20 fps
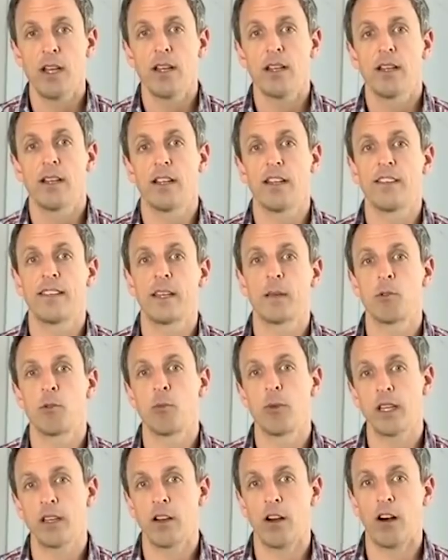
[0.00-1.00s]
in a segment we
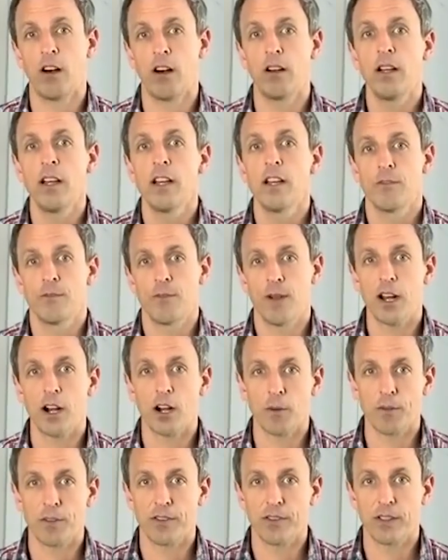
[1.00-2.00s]
call Fred
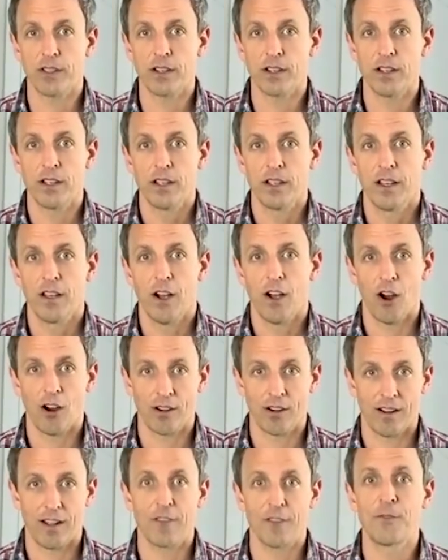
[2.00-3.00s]
Armisen, Art
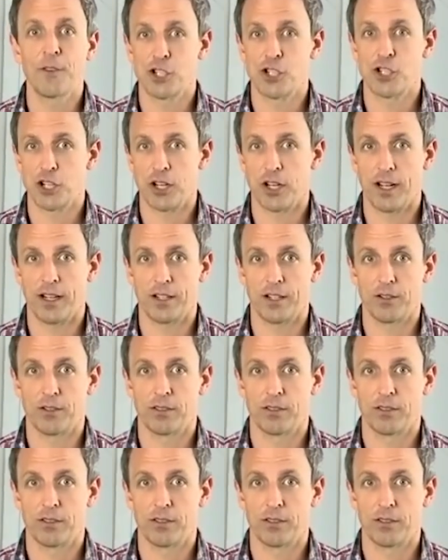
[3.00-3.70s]
Aficionado.